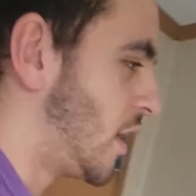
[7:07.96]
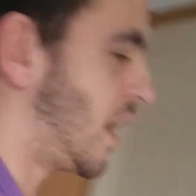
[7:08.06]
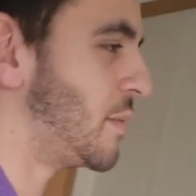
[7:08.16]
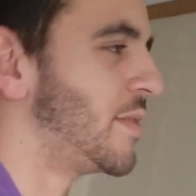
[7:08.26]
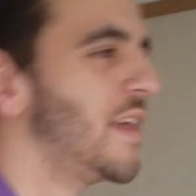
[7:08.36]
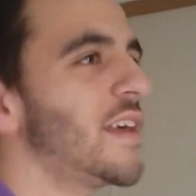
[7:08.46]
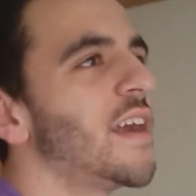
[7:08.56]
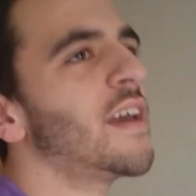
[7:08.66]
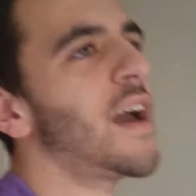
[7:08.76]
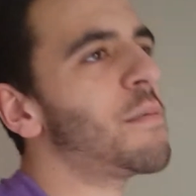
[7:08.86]
I'm
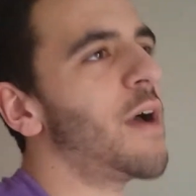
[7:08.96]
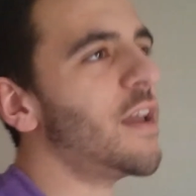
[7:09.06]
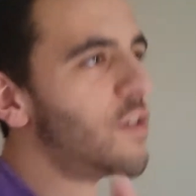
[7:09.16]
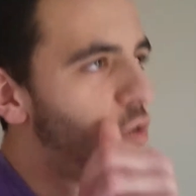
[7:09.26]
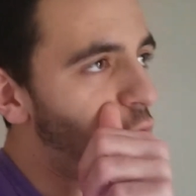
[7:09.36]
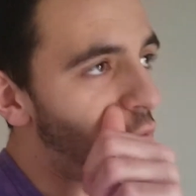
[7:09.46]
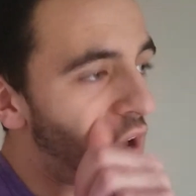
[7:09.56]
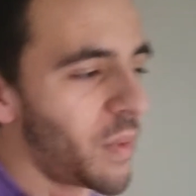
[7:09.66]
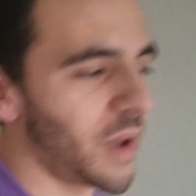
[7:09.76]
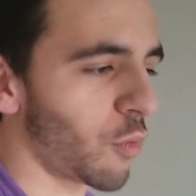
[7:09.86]
thinking I
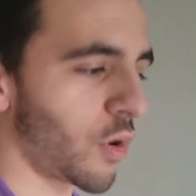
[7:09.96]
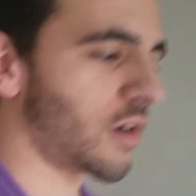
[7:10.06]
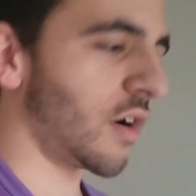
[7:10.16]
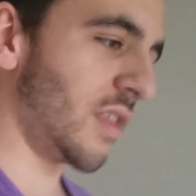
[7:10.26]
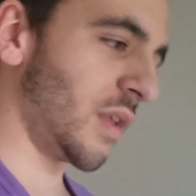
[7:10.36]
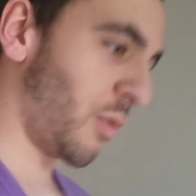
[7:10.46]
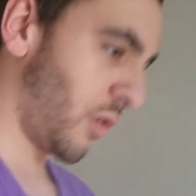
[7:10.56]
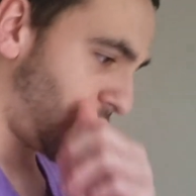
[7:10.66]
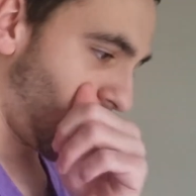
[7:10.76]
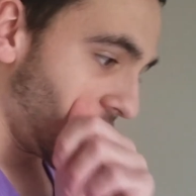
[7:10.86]
might work on the
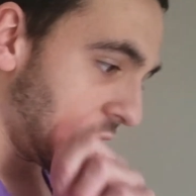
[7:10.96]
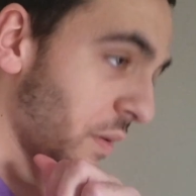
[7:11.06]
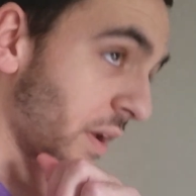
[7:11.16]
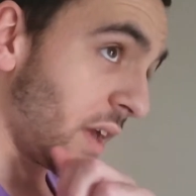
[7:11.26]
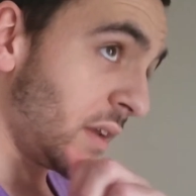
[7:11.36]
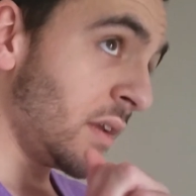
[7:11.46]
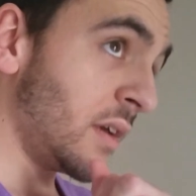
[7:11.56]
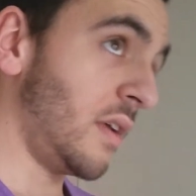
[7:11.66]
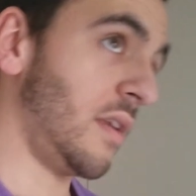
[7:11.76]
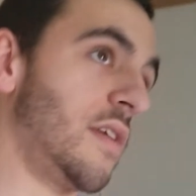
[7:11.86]
portfolio again
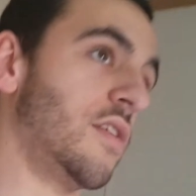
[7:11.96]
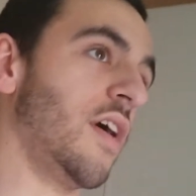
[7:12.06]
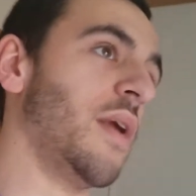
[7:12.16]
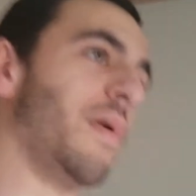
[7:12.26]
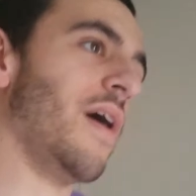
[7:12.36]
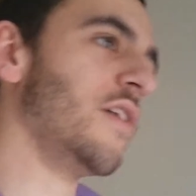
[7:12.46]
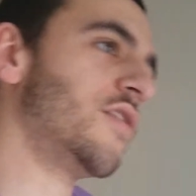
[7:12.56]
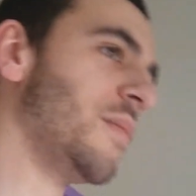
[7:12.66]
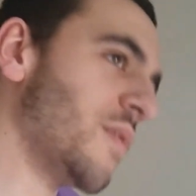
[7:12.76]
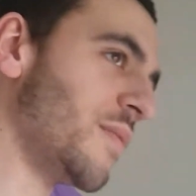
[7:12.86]
to try to polish
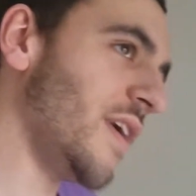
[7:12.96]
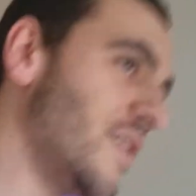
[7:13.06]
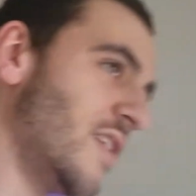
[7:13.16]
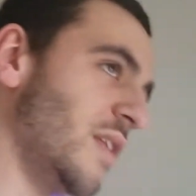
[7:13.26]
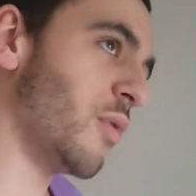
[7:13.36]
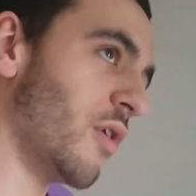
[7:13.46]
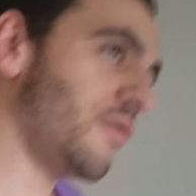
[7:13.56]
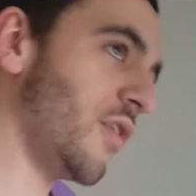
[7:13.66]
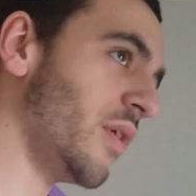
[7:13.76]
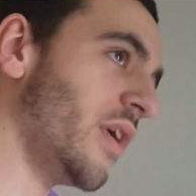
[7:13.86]
up some things in the
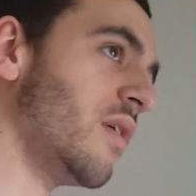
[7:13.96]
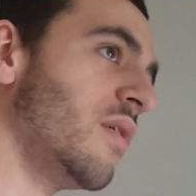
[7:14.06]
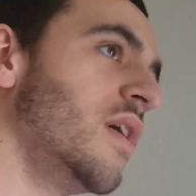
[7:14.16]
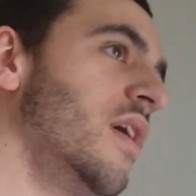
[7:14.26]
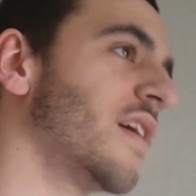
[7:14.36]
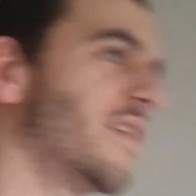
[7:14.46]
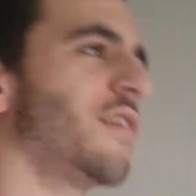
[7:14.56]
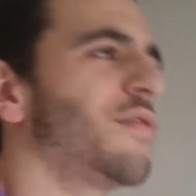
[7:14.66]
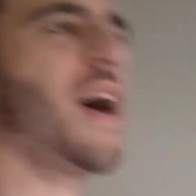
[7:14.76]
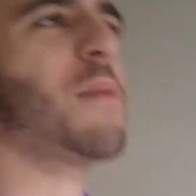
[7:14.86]
portfolio, because
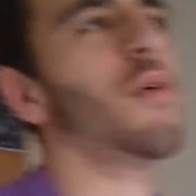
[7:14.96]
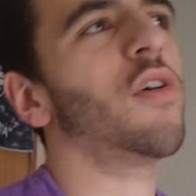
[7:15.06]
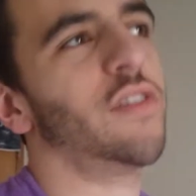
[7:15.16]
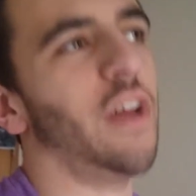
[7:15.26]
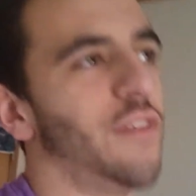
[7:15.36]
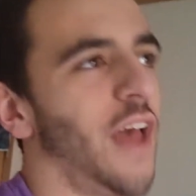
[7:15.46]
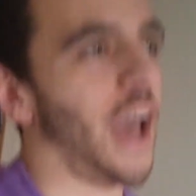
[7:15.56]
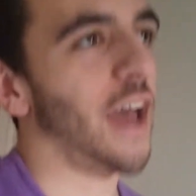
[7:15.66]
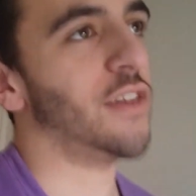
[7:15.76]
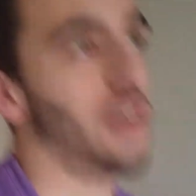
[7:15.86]
I've got more stuff to
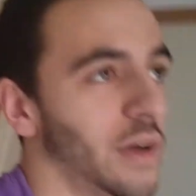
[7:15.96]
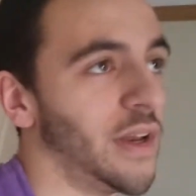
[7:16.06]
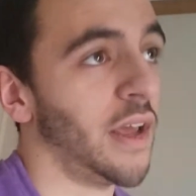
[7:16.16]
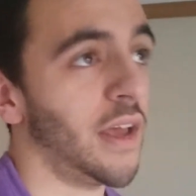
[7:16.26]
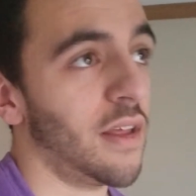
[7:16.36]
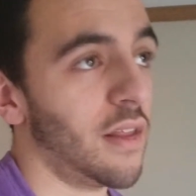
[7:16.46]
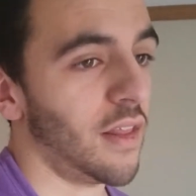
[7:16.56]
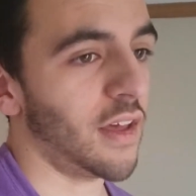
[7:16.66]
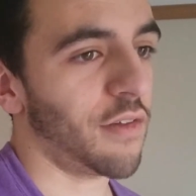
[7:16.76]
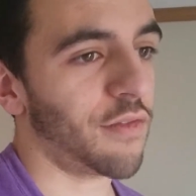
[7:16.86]
add to it.
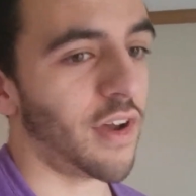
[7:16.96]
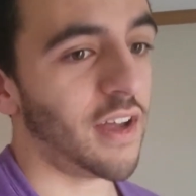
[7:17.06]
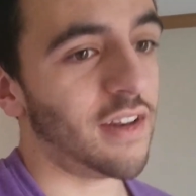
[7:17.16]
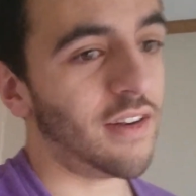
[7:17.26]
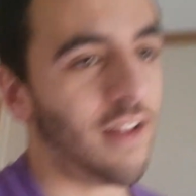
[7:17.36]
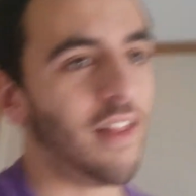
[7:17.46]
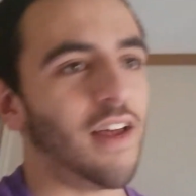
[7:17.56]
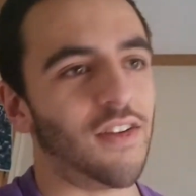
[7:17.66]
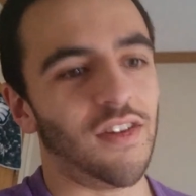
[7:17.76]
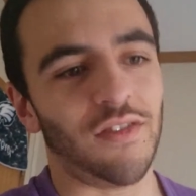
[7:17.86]
Like I've got a lot
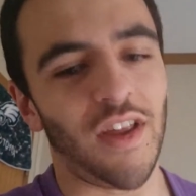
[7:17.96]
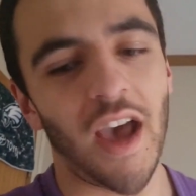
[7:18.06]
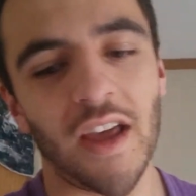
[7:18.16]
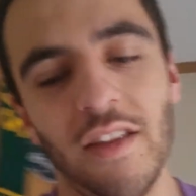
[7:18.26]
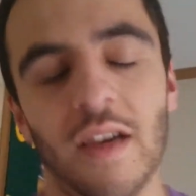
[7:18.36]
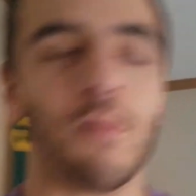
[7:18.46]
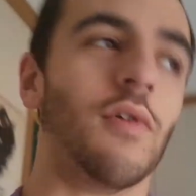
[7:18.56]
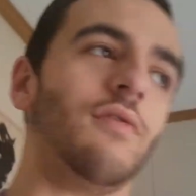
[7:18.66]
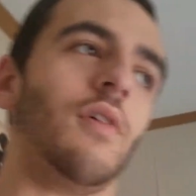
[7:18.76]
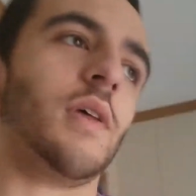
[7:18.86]
of stuff to add to that
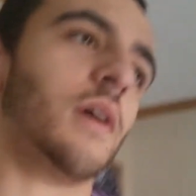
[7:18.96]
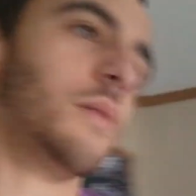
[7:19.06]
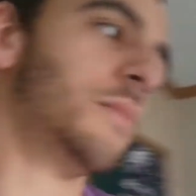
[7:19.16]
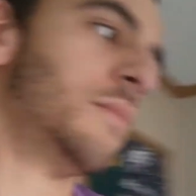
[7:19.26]
portfolio.